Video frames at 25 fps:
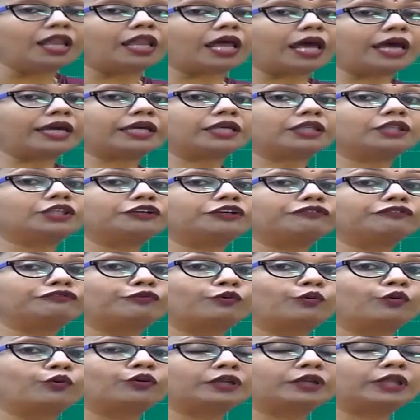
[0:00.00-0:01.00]
like in the
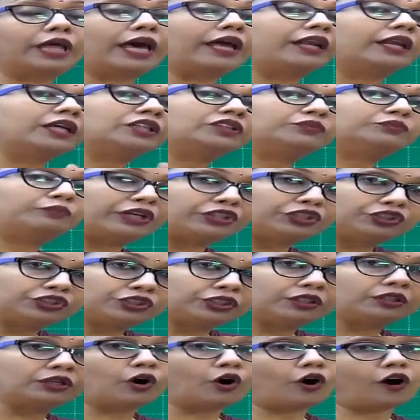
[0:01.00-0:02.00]
food there is
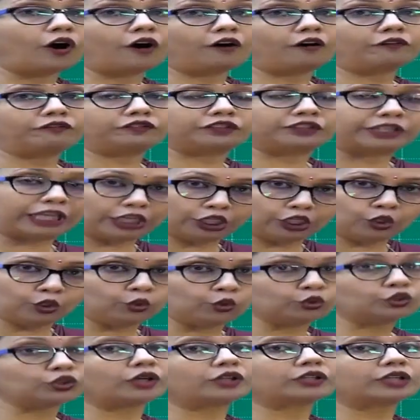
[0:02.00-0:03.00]
mention of
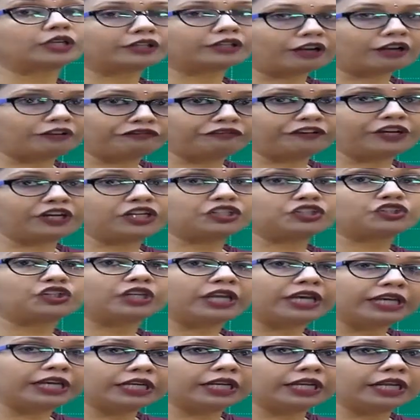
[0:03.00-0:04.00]
cellulose or the roughage,
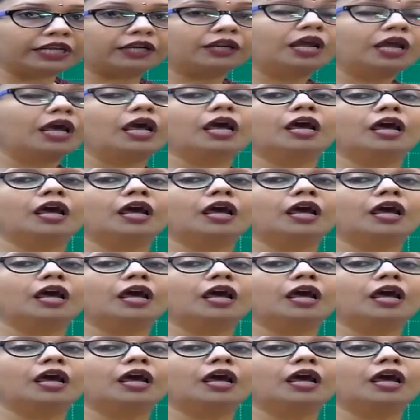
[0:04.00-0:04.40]
lignin,